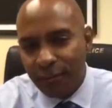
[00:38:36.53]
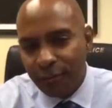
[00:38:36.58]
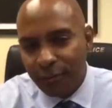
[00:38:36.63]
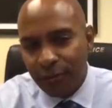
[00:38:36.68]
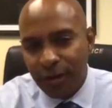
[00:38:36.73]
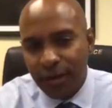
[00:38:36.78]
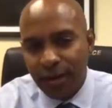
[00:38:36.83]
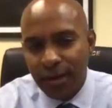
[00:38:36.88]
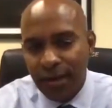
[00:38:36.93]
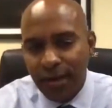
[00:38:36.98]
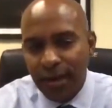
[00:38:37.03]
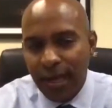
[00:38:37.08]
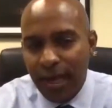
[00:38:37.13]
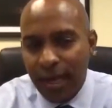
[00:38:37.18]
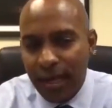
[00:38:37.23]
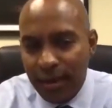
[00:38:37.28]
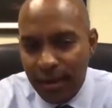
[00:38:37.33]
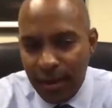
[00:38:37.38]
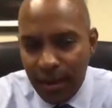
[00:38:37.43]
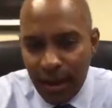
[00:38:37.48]
And um,
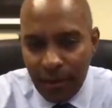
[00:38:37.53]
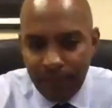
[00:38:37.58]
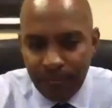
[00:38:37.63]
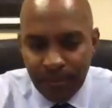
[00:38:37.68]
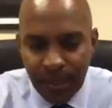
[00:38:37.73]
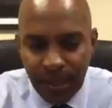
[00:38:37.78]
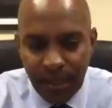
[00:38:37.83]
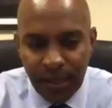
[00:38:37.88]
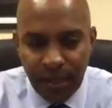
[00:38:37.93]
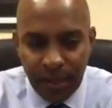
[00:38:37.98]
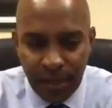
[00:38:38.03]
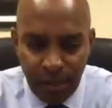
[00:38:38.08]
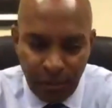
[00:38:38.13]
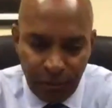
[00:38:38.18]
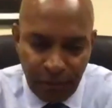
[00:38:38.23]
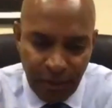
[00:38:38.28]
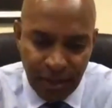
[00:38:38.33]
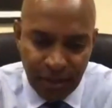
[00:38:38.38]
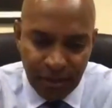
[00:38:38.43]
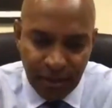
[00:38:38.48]
you faith
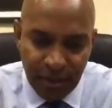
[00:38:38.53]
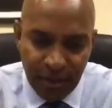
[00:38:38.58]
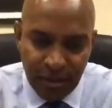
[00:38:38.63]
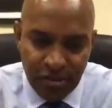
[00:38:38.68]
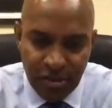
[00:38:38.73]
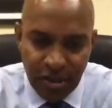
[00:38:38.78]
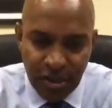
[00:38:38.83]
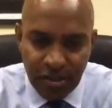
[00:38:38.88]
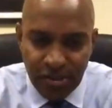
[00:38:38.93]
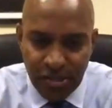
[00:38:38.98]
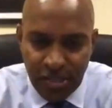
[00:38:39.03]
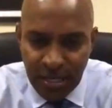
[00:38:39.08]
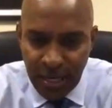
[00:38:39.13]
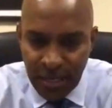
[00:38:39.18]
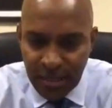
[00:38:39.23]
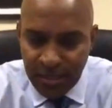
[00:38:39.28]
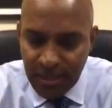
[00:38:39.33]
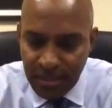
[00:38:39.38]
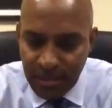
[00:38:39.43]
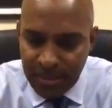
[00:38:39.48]
leaders understand
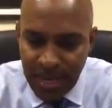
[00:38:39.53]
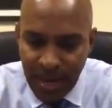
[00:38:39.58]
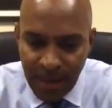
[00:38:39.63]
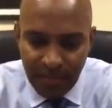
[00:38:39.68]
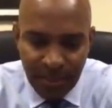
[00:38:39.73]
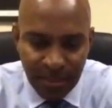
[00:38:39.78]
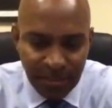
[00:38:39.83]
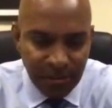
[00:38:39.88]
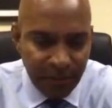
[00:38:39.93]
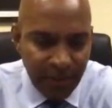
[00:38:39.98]
sometimes that's faith,